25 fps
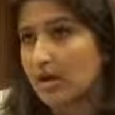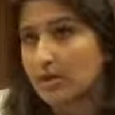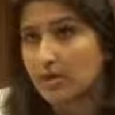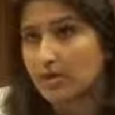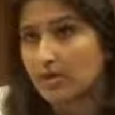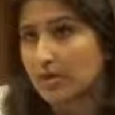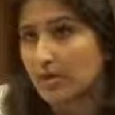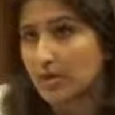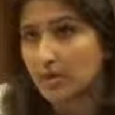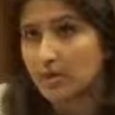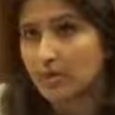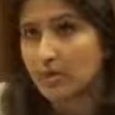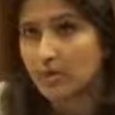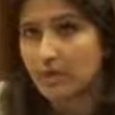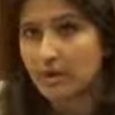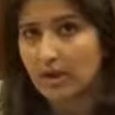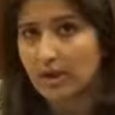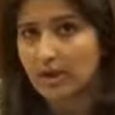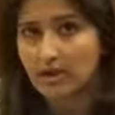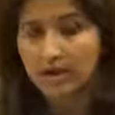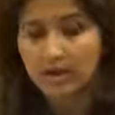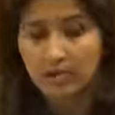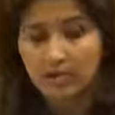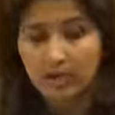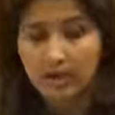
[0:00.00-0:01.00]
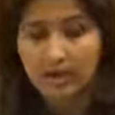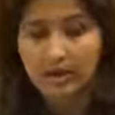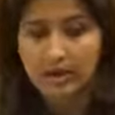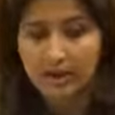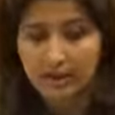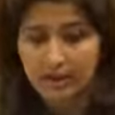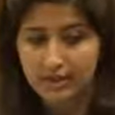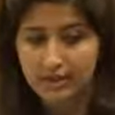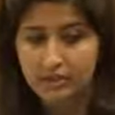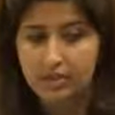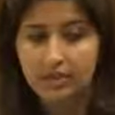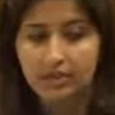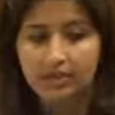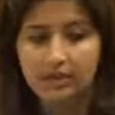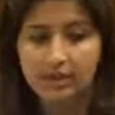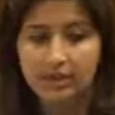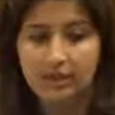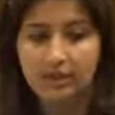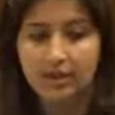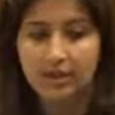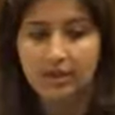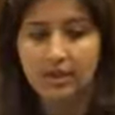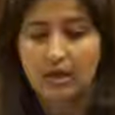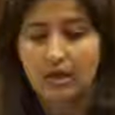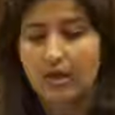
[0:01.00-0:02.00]
So you are
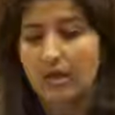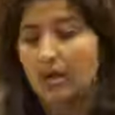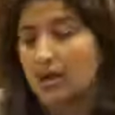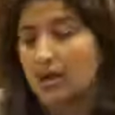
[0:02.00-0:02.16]
literally